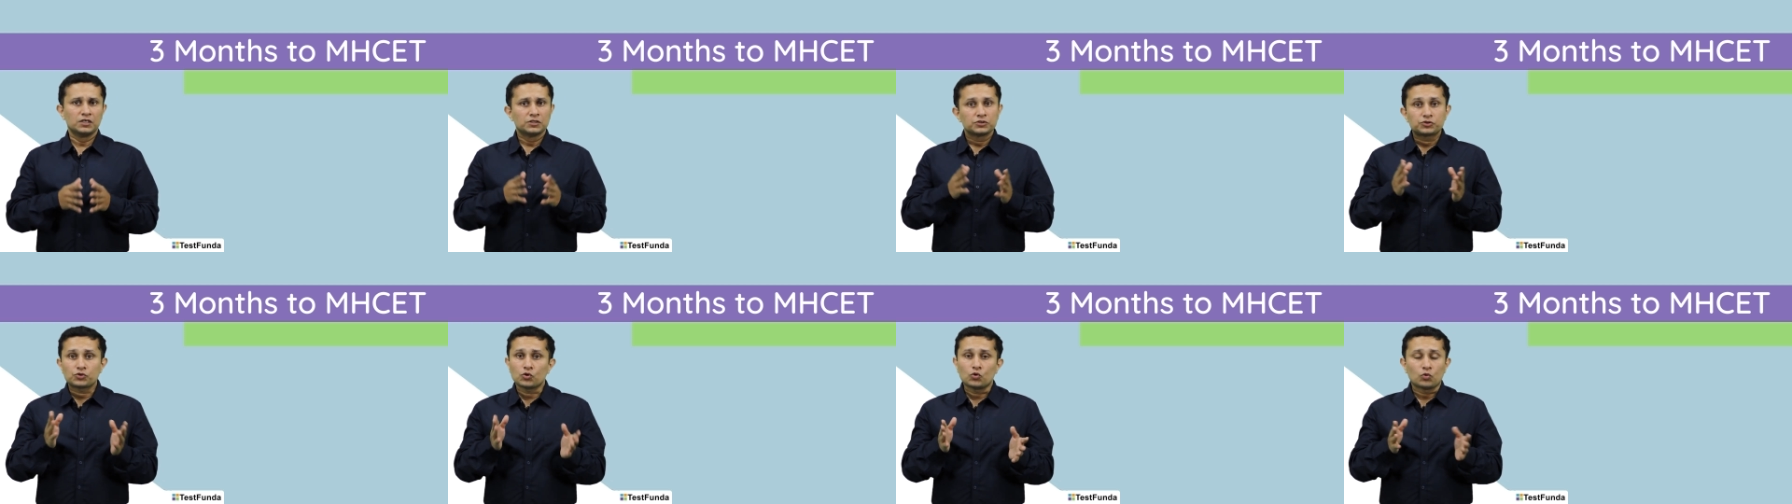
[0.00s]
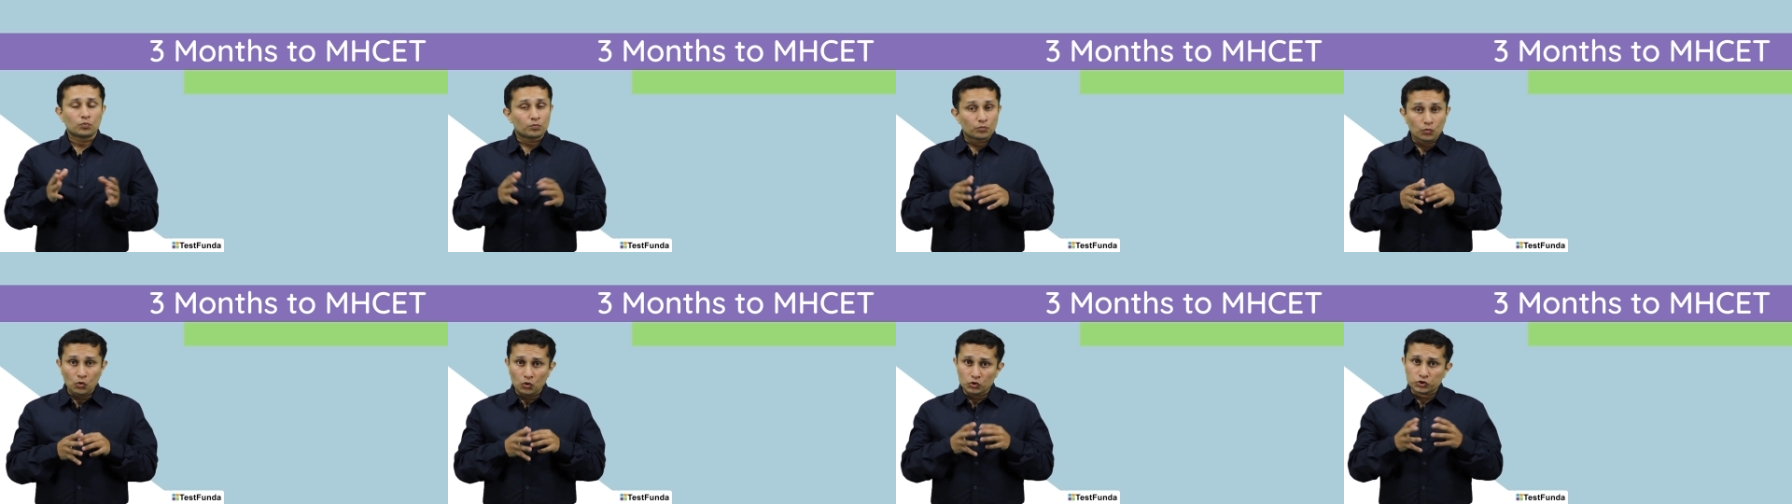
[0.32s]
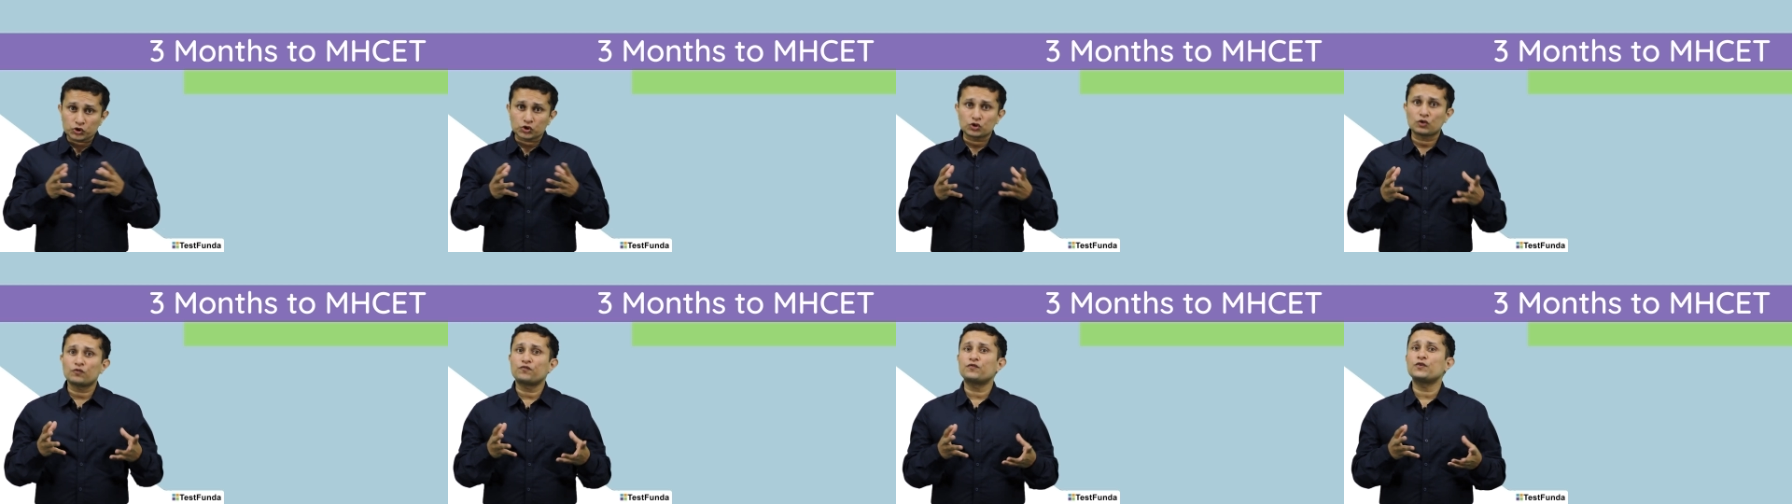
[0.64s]
So,
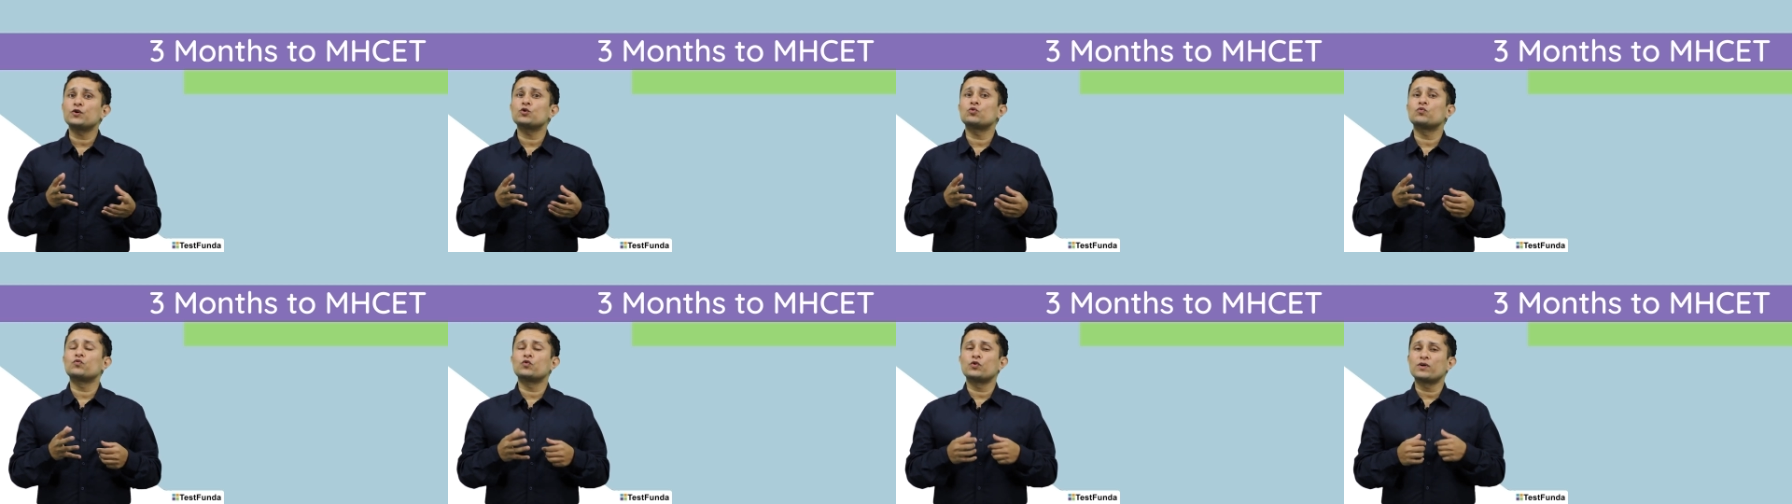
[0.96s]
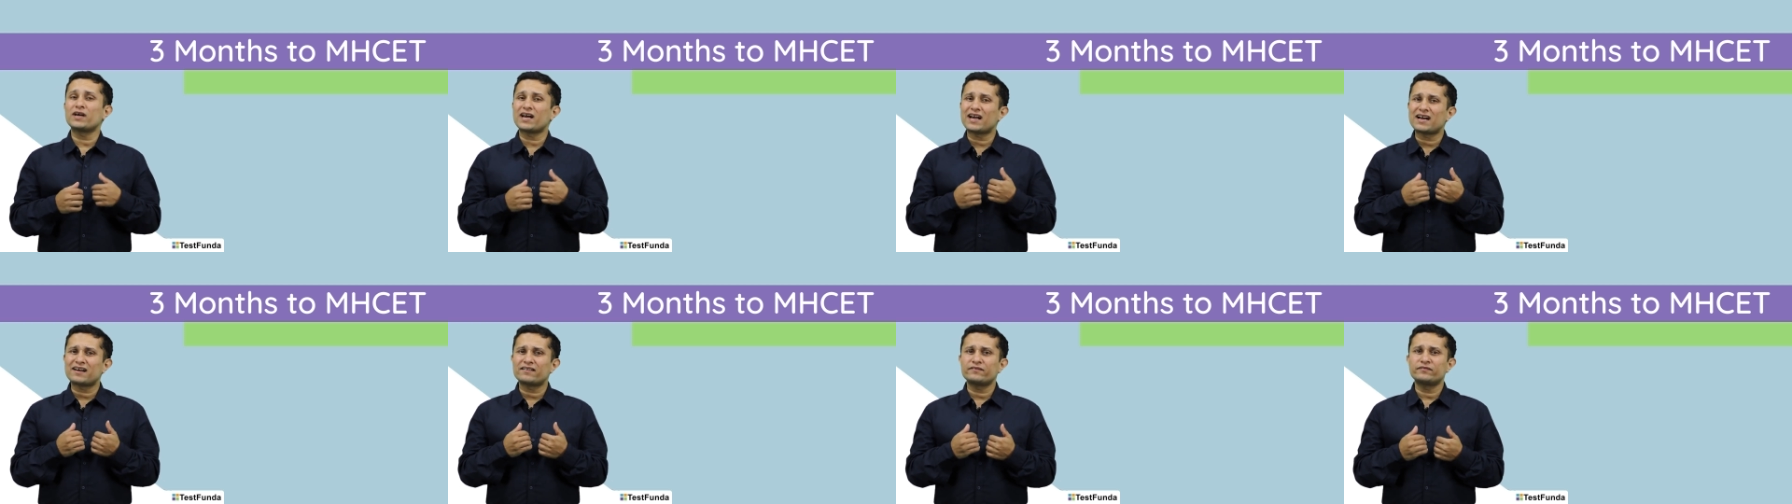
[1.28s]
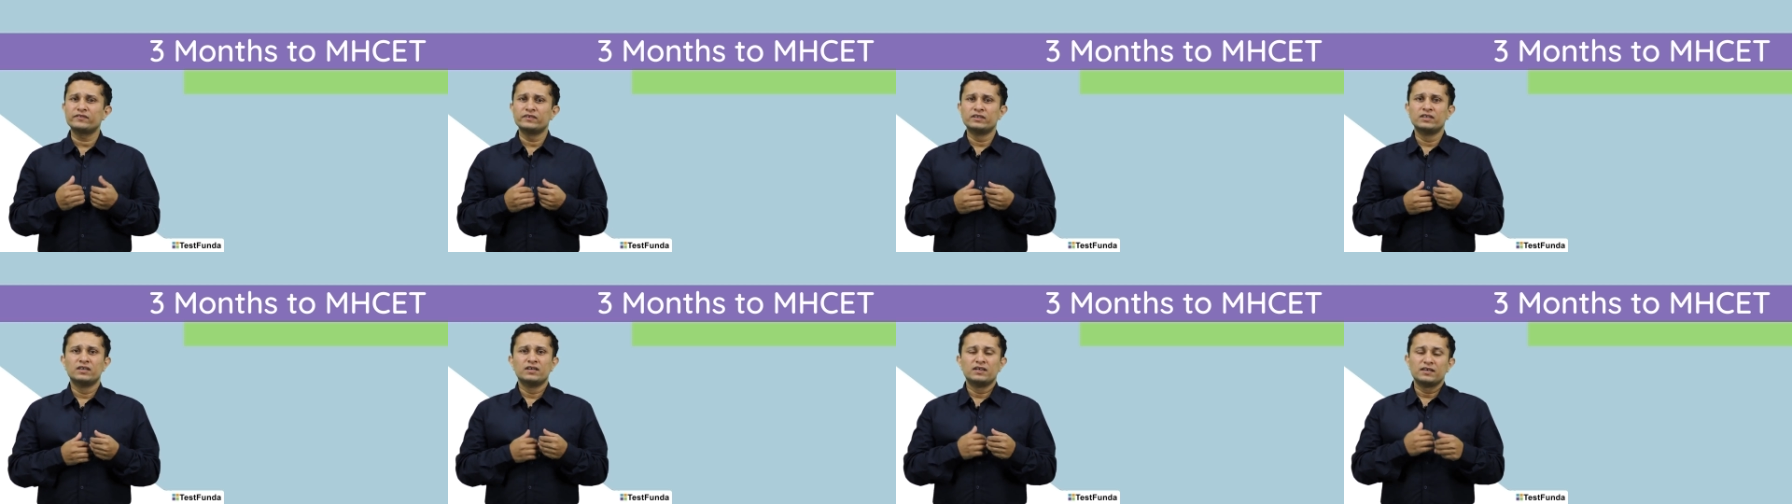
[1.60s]
most of you would
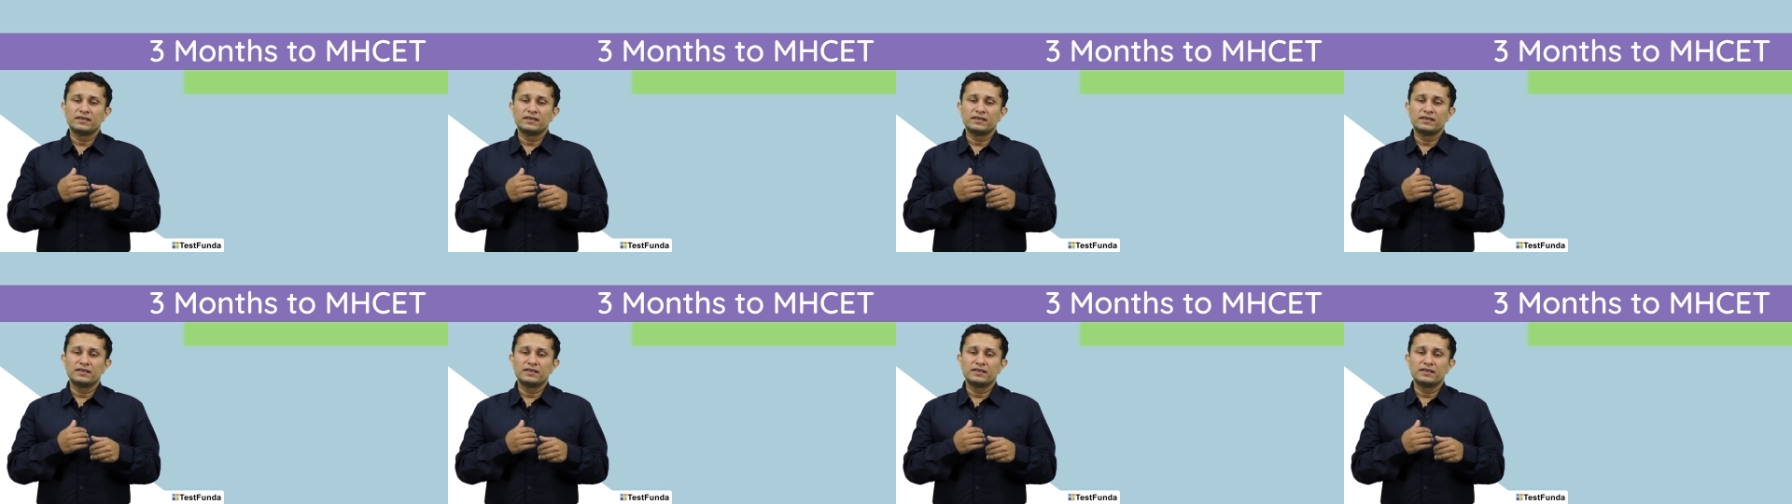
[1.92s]
have